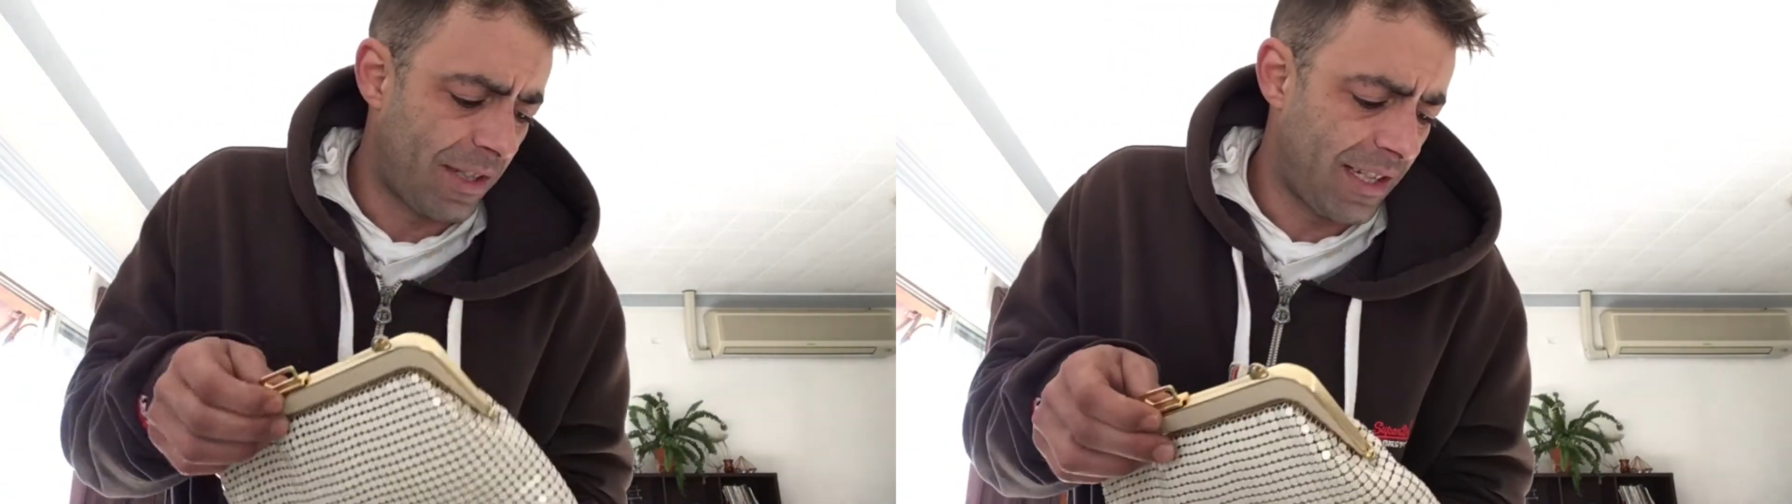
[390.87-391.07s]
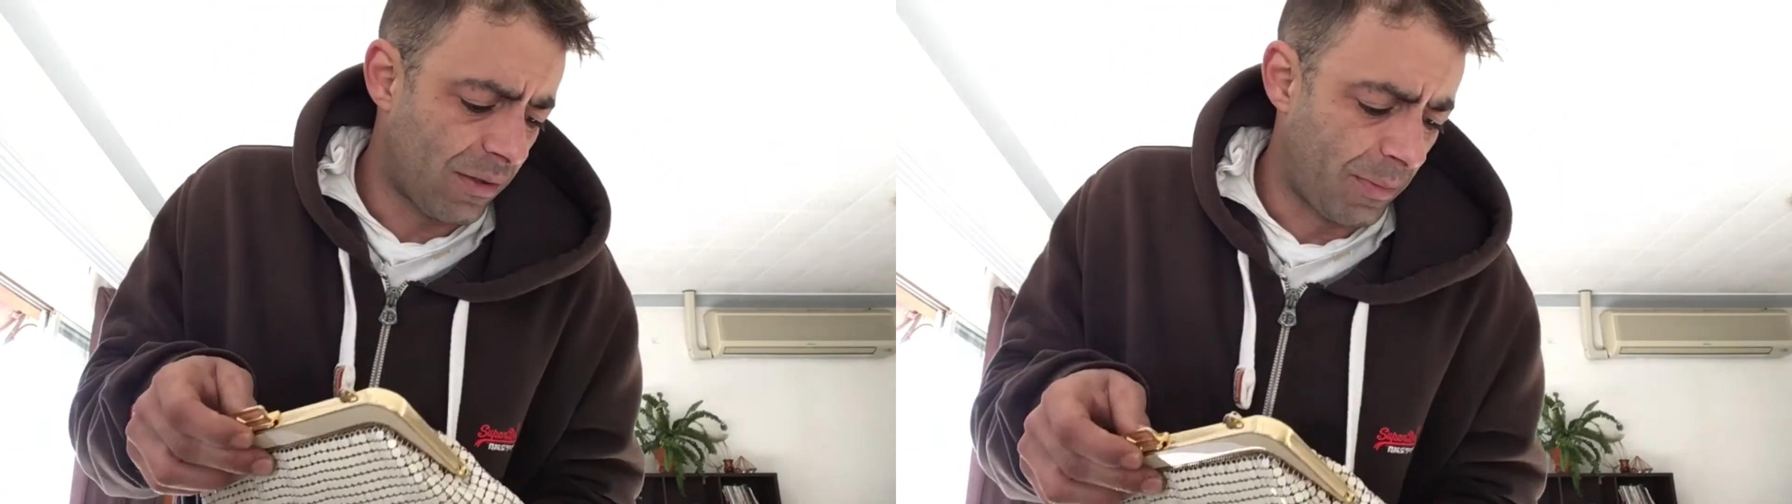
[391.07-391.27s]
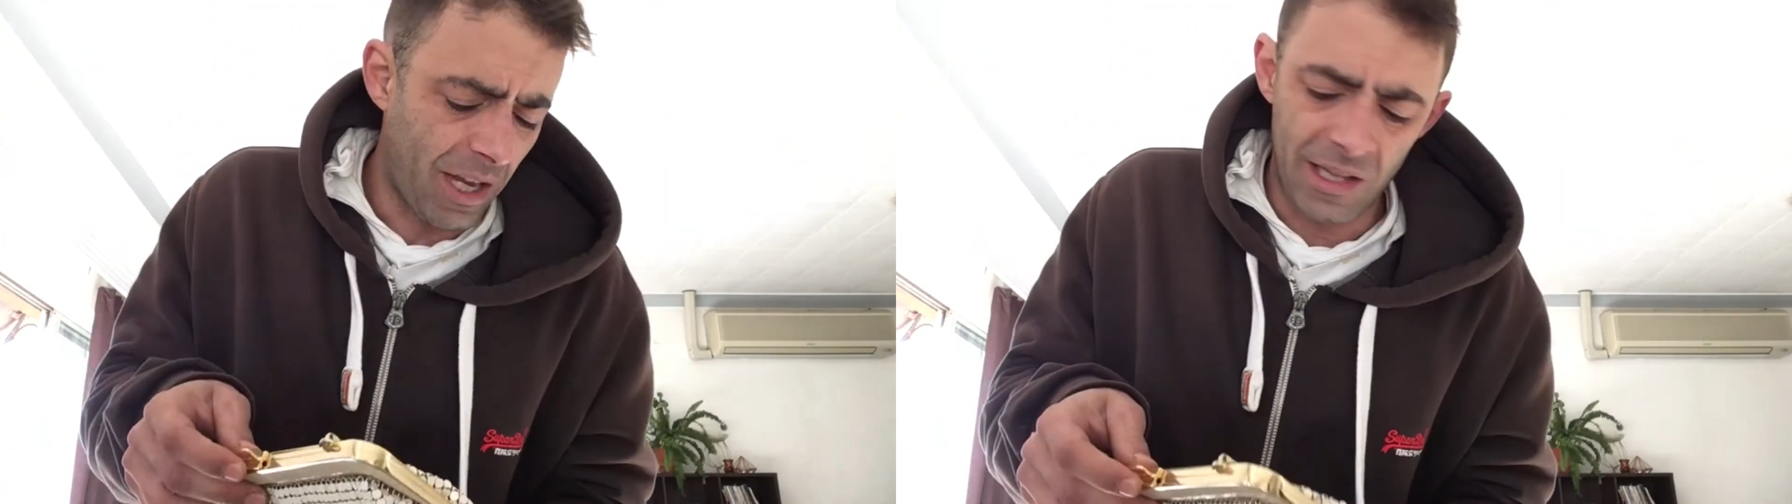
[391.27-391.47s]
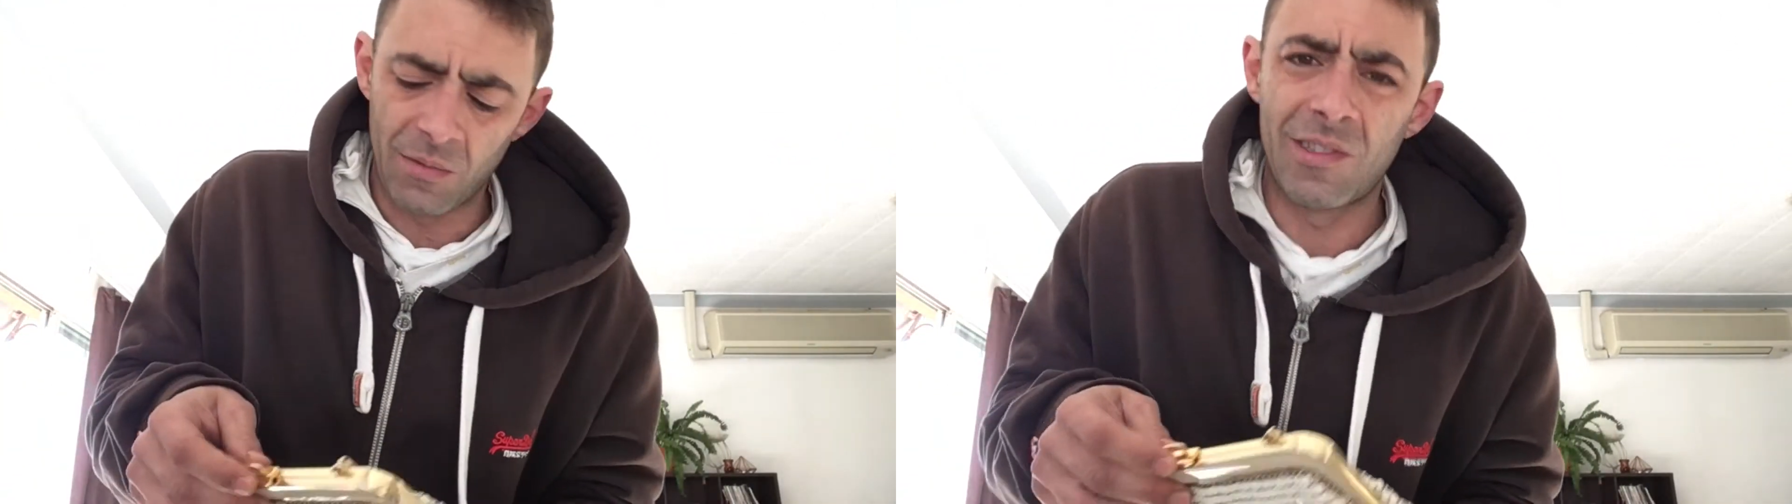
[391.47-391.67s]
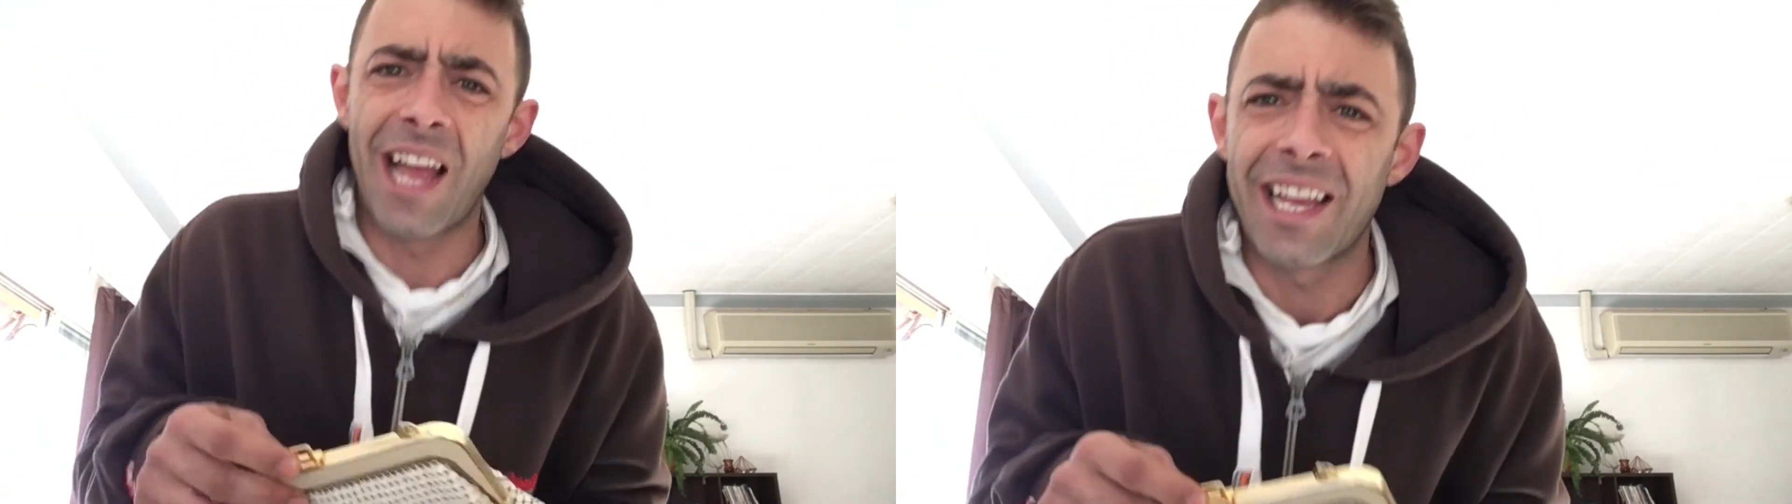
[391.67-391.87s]
these will be only
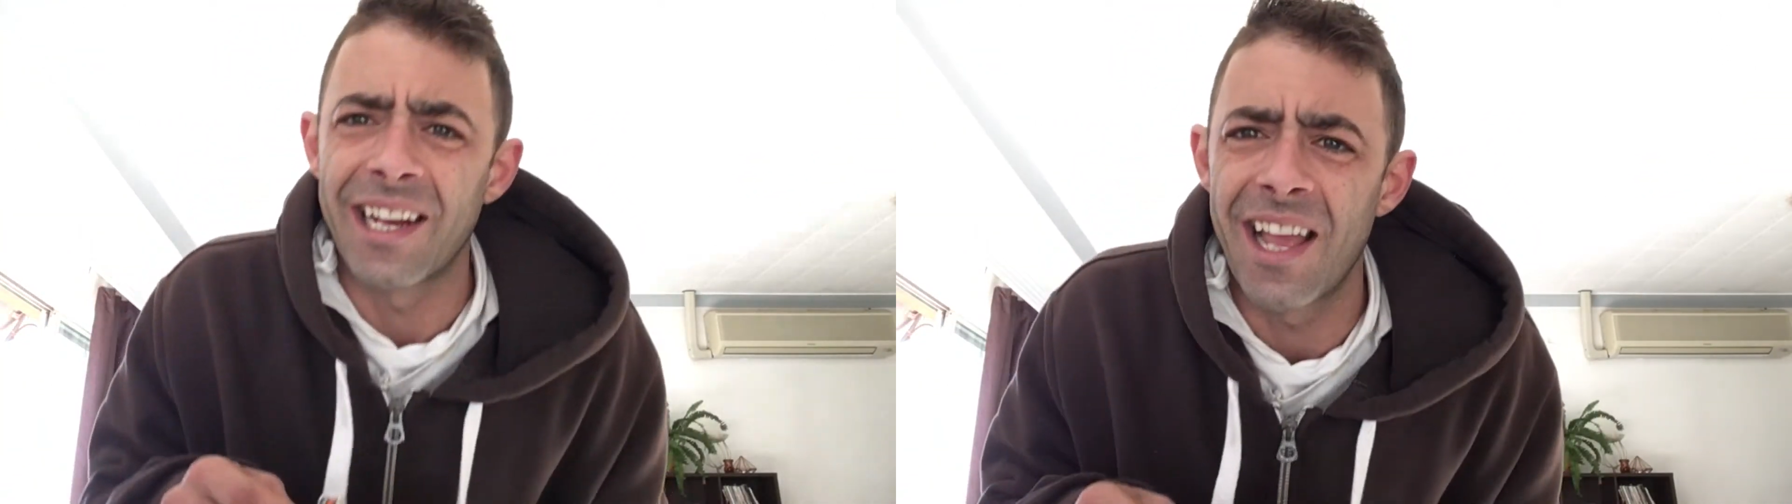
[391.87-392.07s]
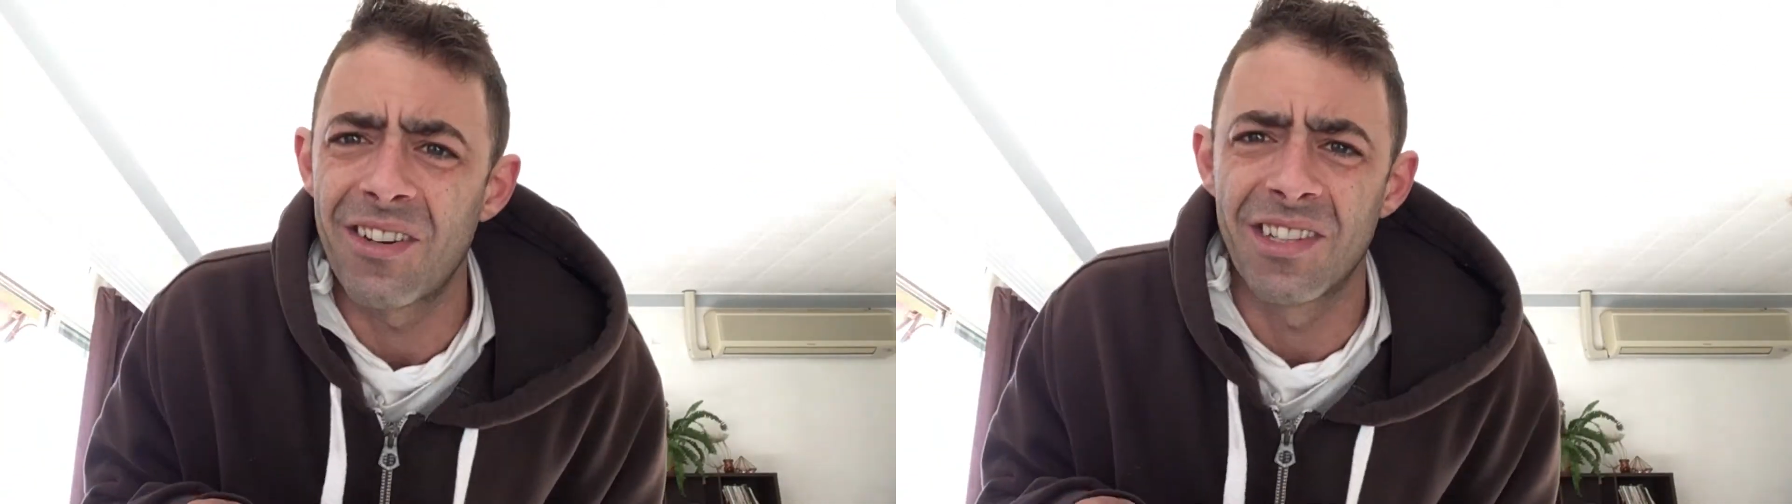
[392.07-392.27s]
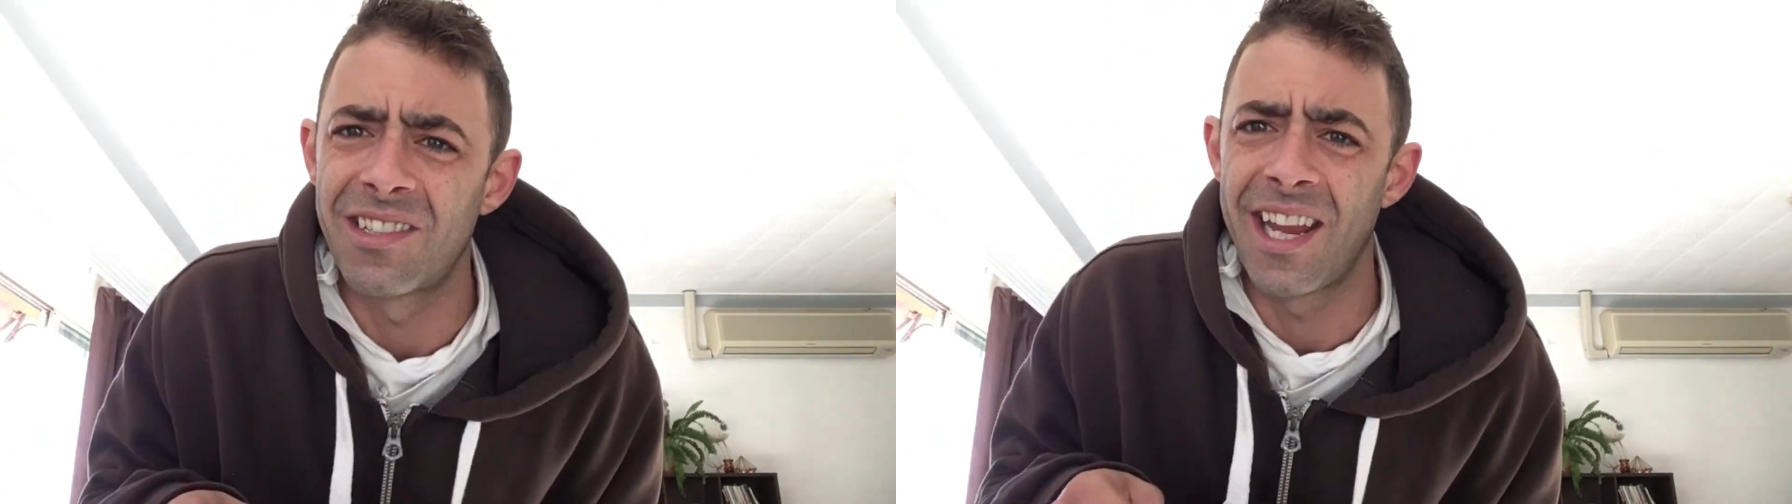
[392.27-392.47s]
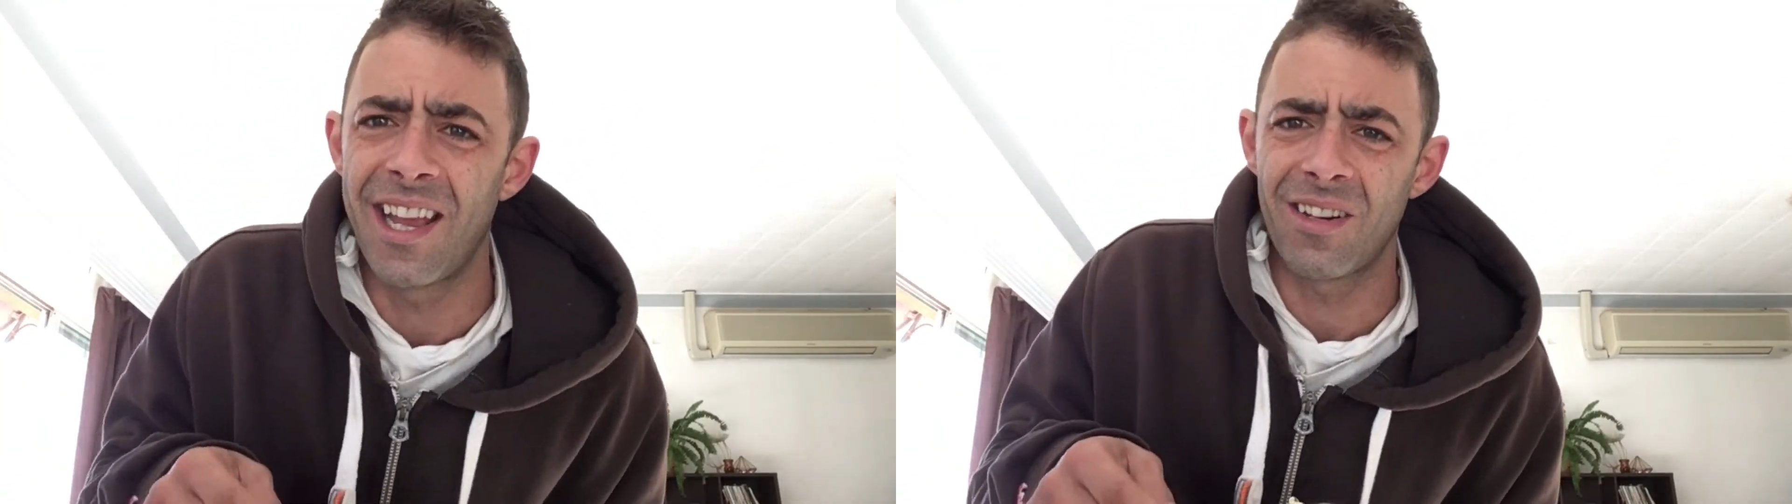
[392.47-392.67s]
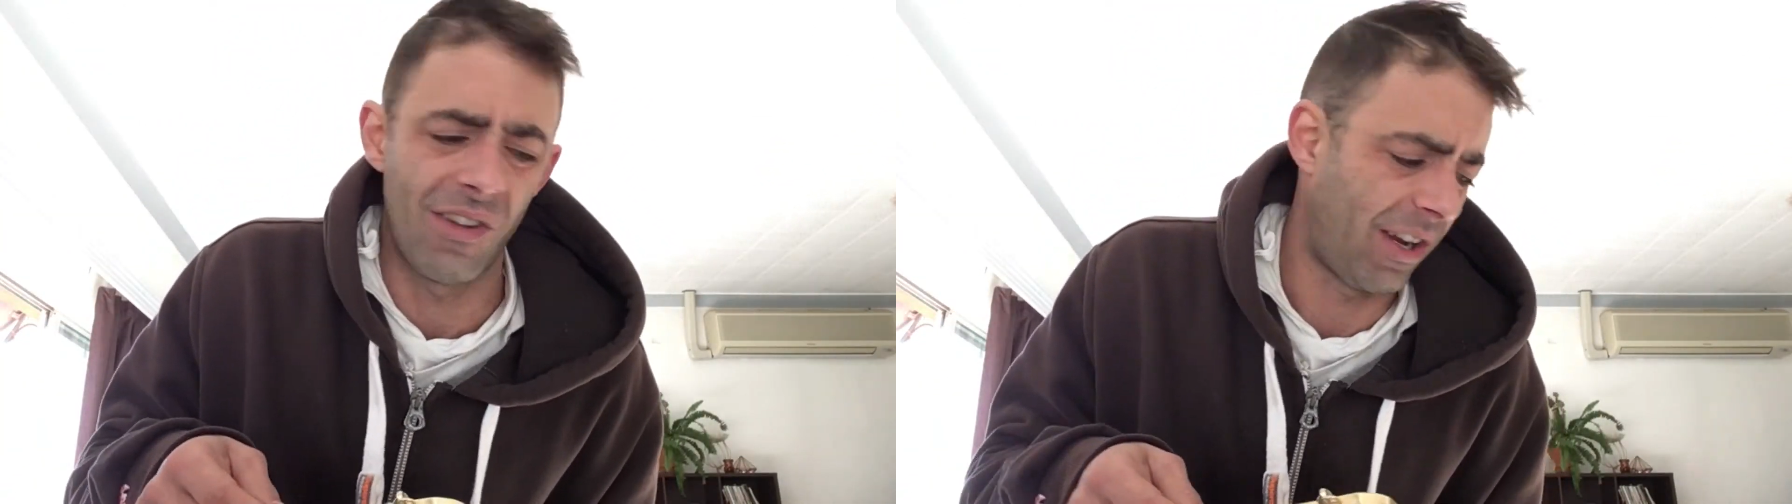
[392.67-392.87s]
taken out on the
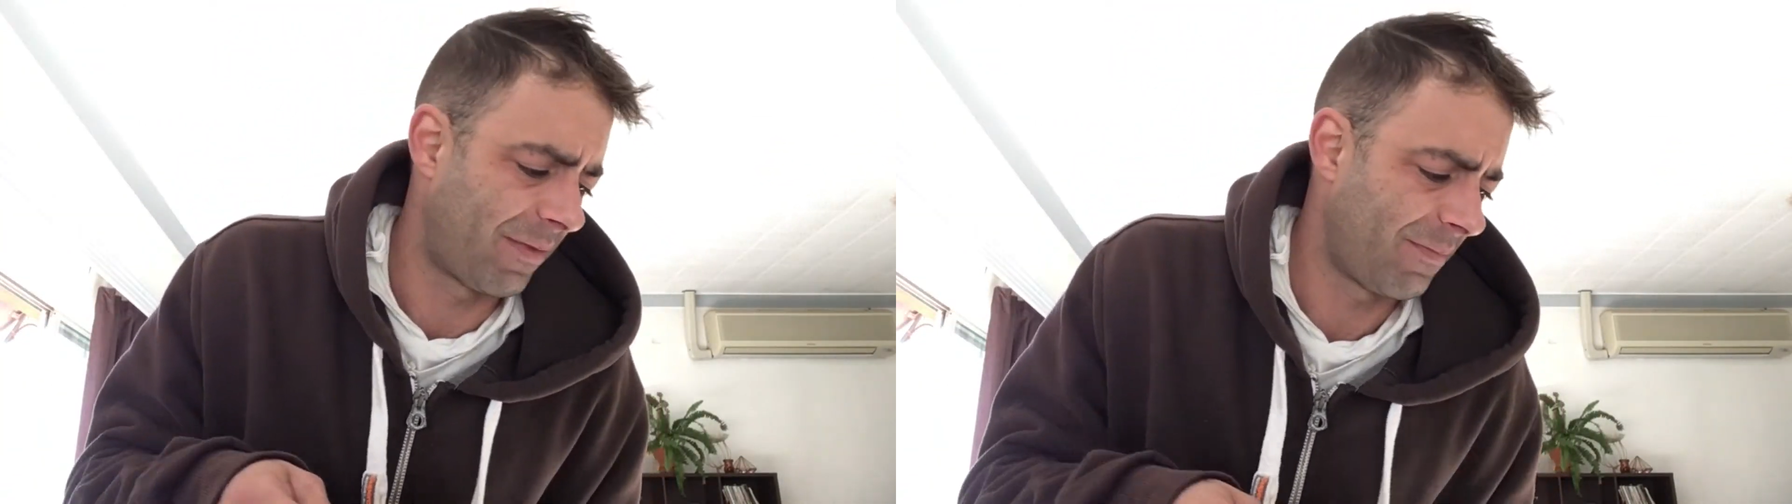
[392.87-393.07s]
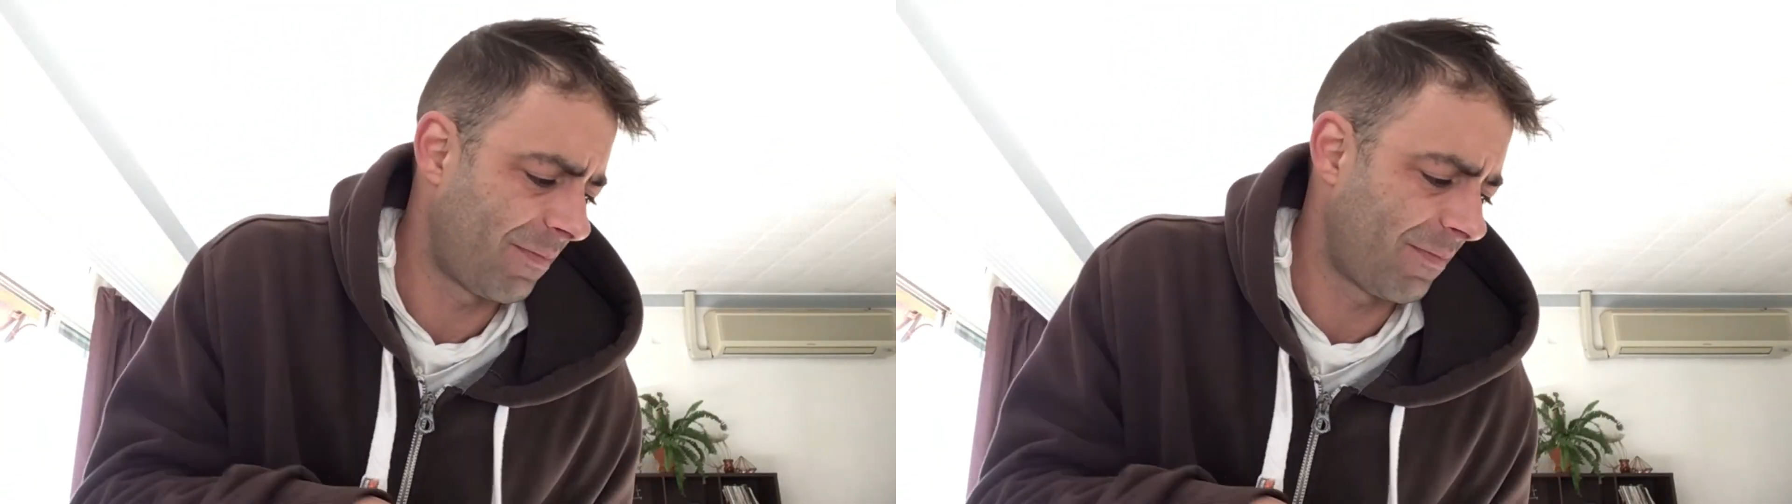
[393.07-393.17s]
town like